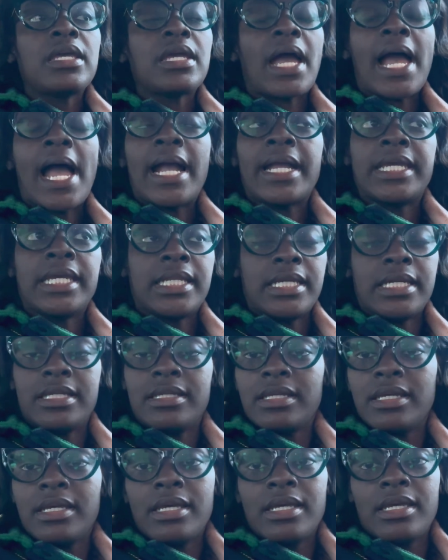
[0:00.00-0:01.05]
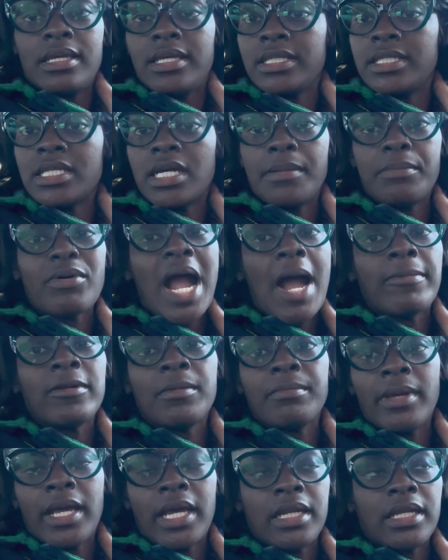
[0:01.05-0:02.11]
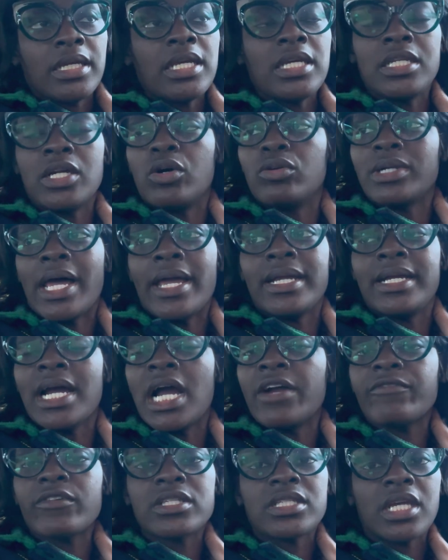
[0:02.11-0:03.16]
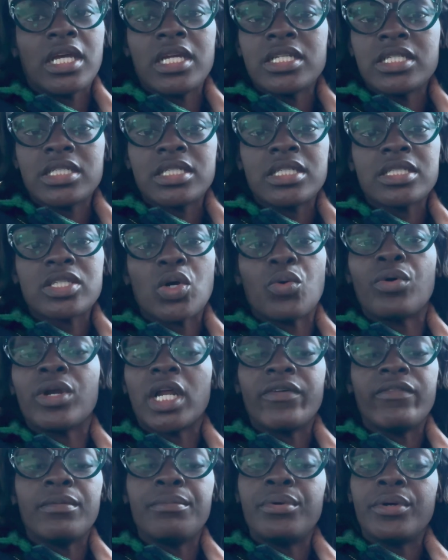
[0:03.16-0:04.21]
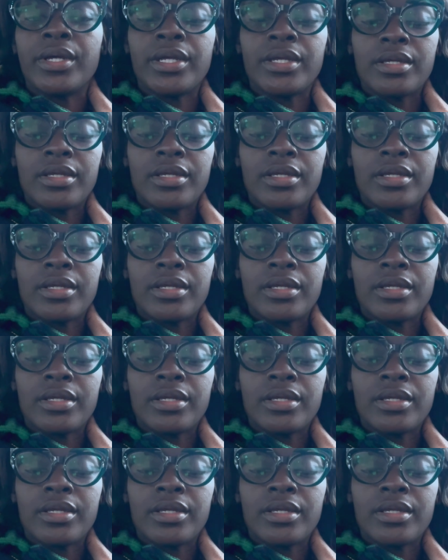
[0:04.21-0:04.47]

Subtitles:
I get it. He's unproblematic. He don't like confrontations or whatever, but